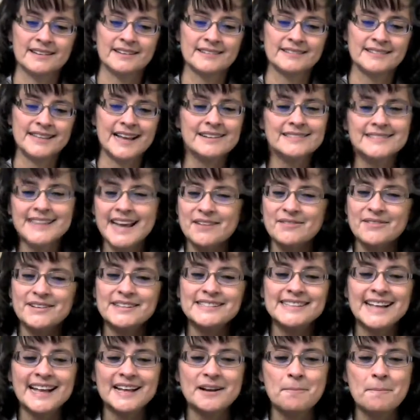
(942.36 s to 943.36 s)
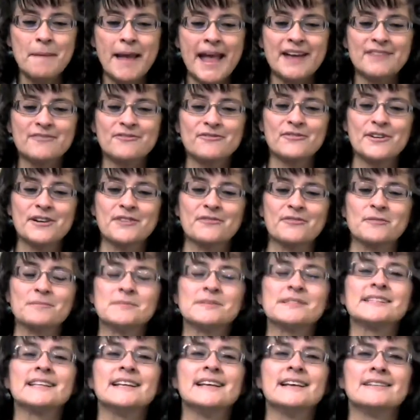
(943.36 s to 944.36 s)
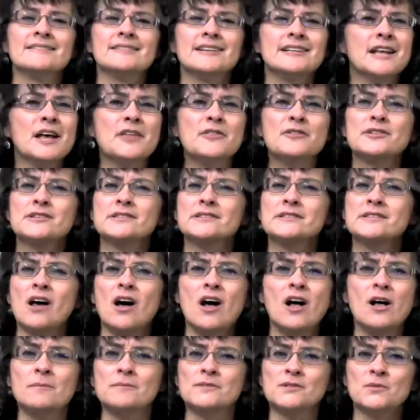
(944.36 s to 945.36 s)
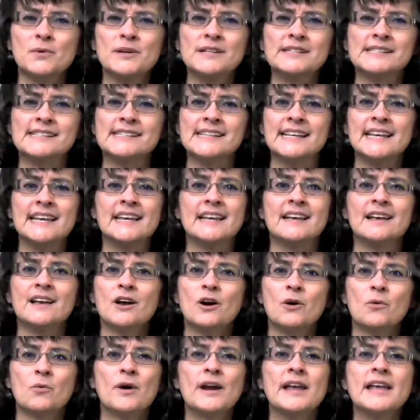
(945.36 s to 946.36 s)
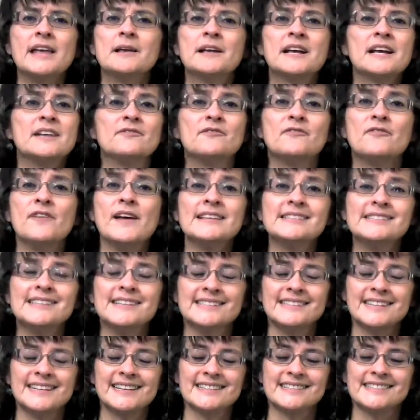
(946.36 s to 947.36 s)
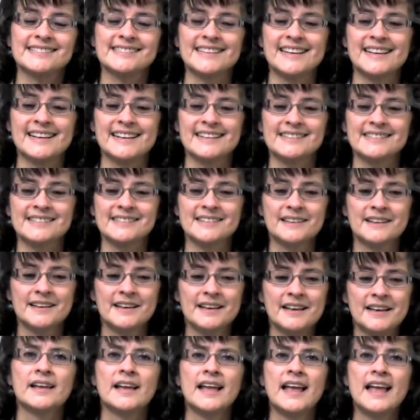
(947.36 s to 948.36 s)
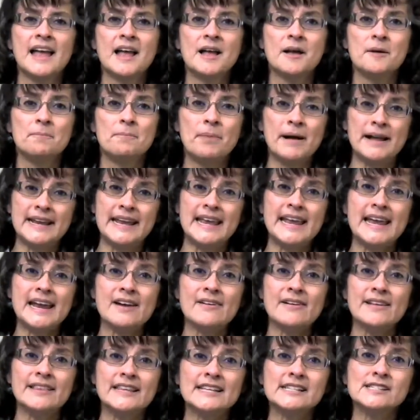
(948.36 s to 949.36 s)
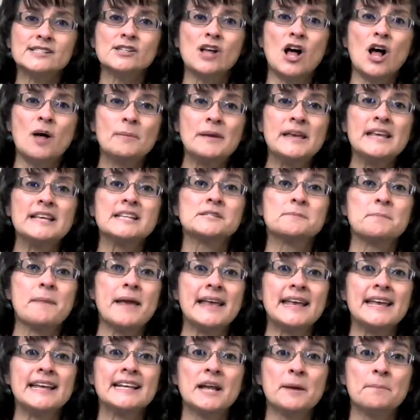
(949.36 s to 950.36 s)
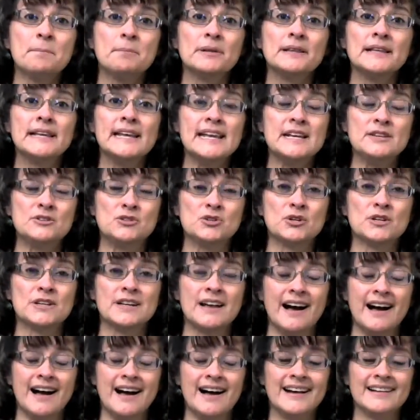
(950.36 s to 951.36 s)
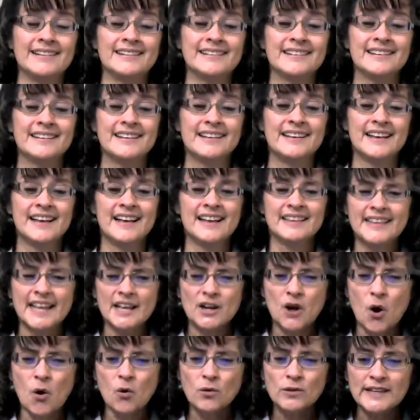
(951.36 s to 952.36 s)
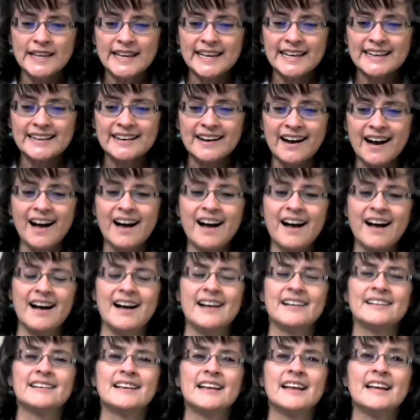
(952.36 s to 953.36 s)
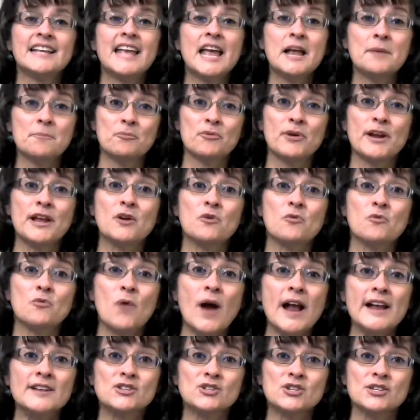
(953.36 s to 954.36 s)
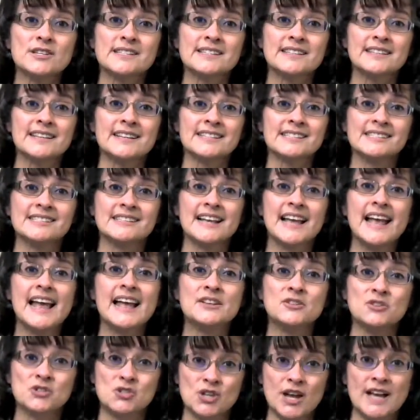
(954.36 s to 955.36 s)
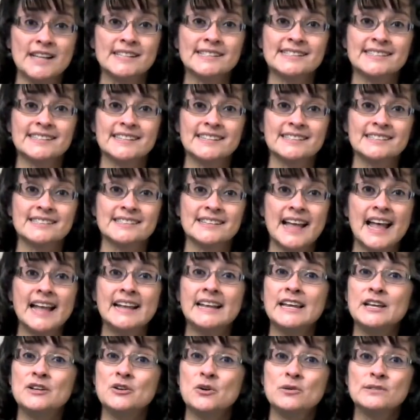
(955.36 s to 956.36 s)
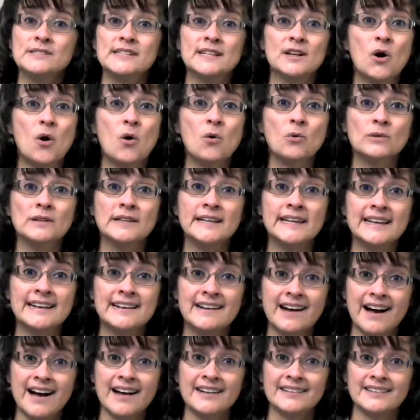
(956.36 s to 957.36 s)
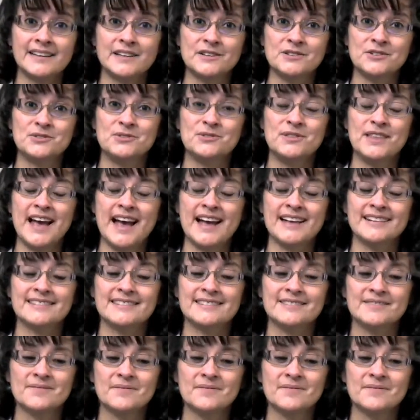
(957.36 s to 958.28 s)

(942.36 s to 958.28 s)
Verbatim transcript: Now, David is not a man free from sin. In other Psalms, we see where he confesses his sins. But here in this psalm, he is making a plea to God that only God can bring righteousness and justice. And he knows that only God can do that.